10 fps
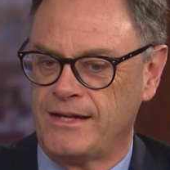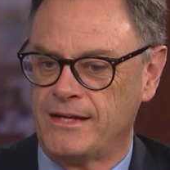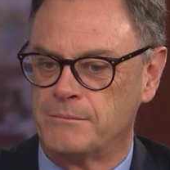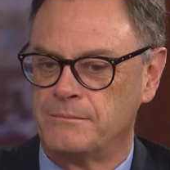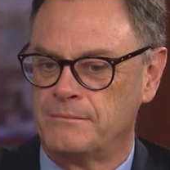
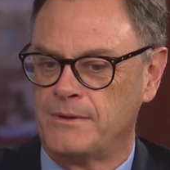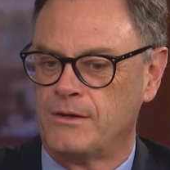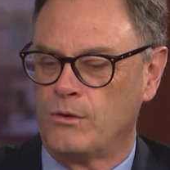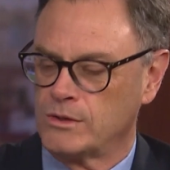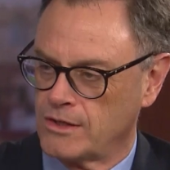him
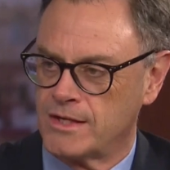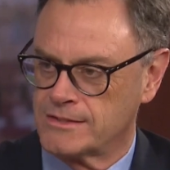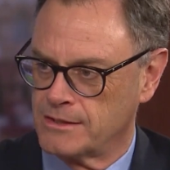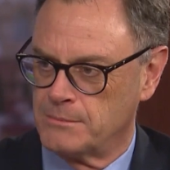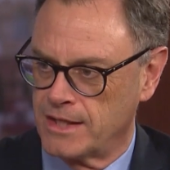holding on
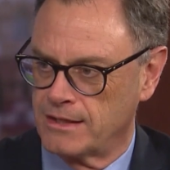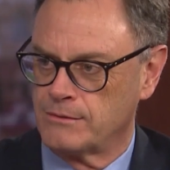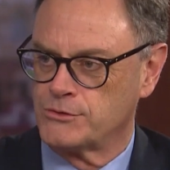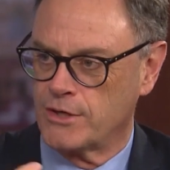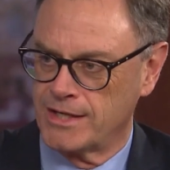to the
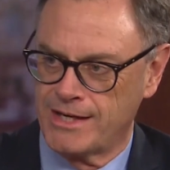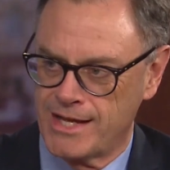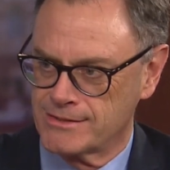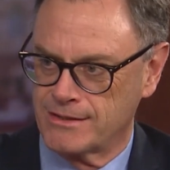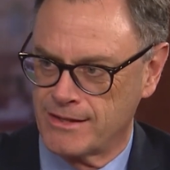mic, trying to
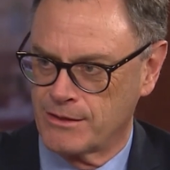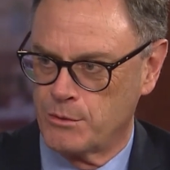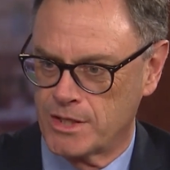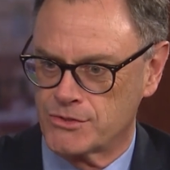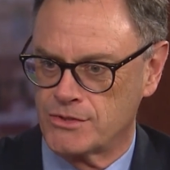ask another
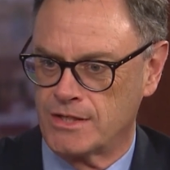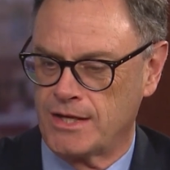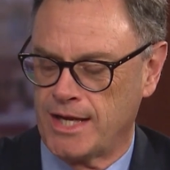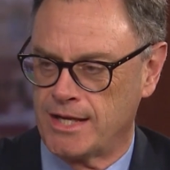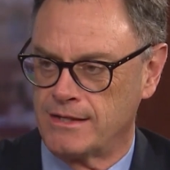
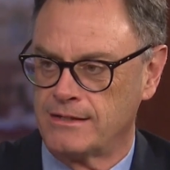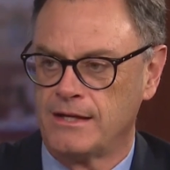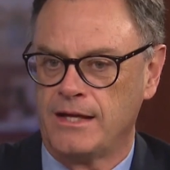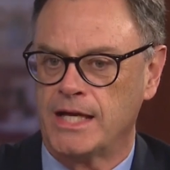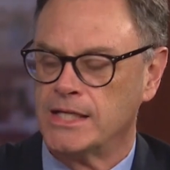question, and
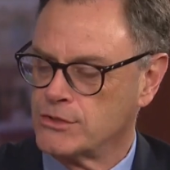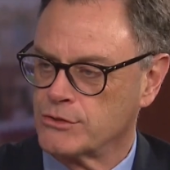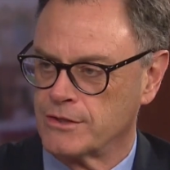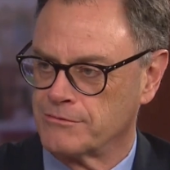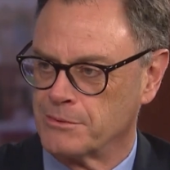an
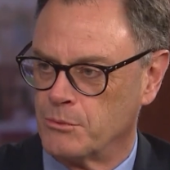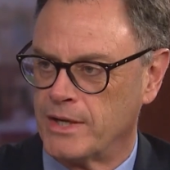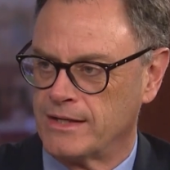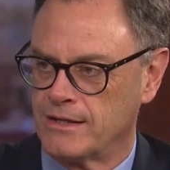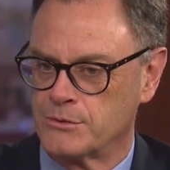intern from the
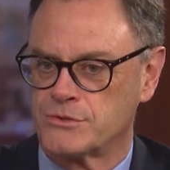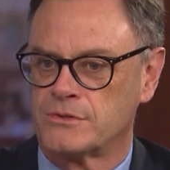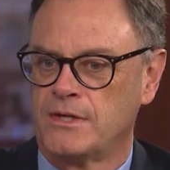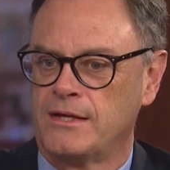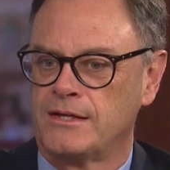White
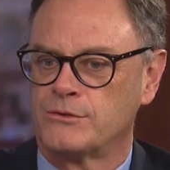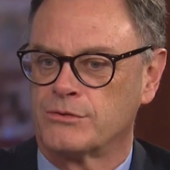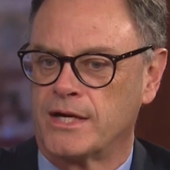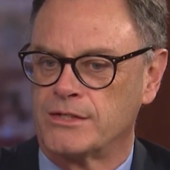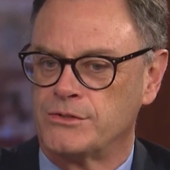House
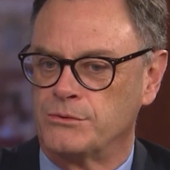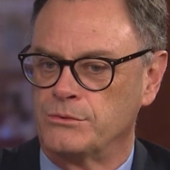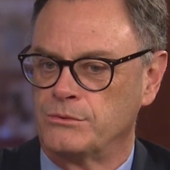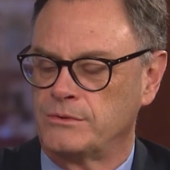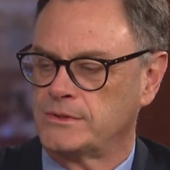tried
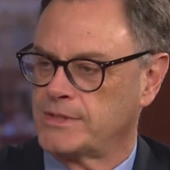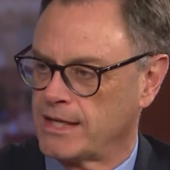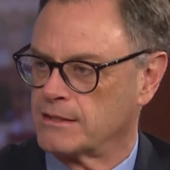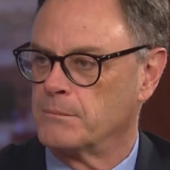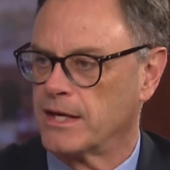to
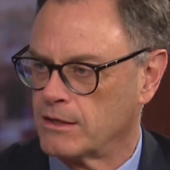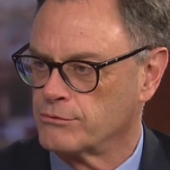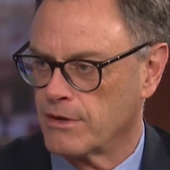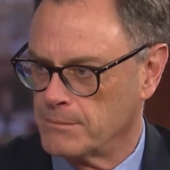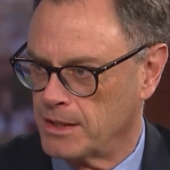take the mic
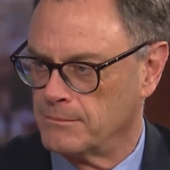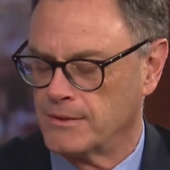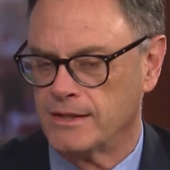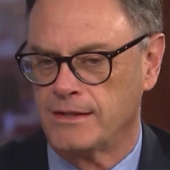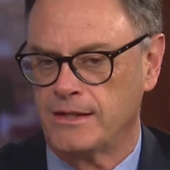from him,
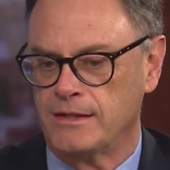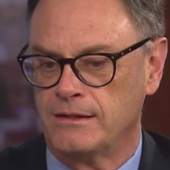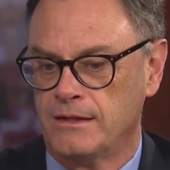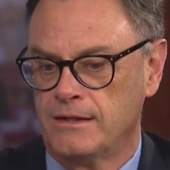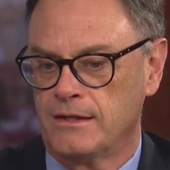and
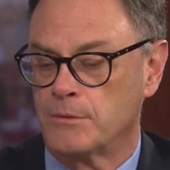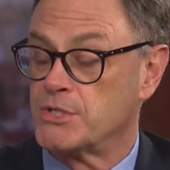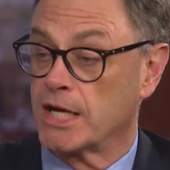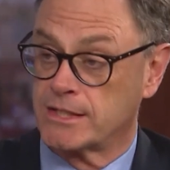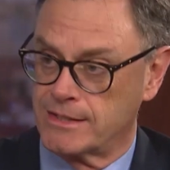he
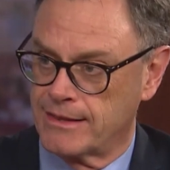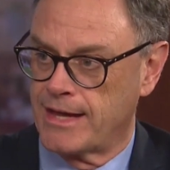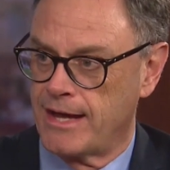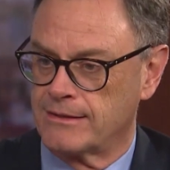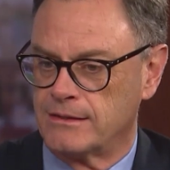objected to
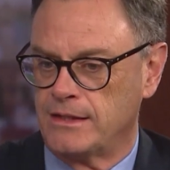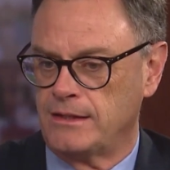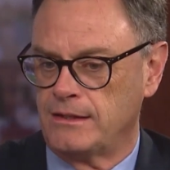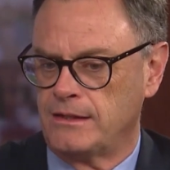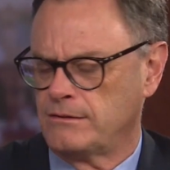that, and
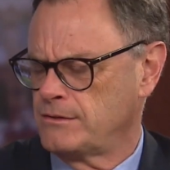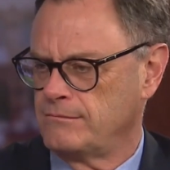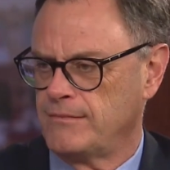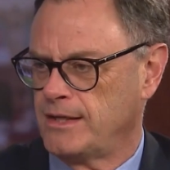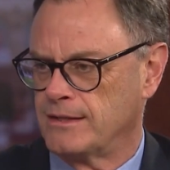he
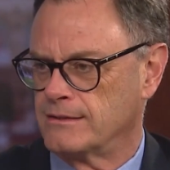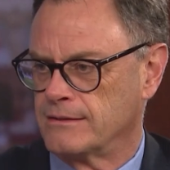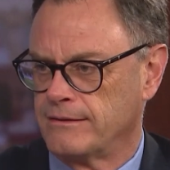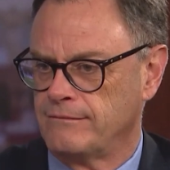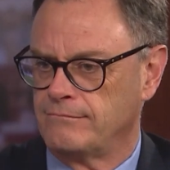didn't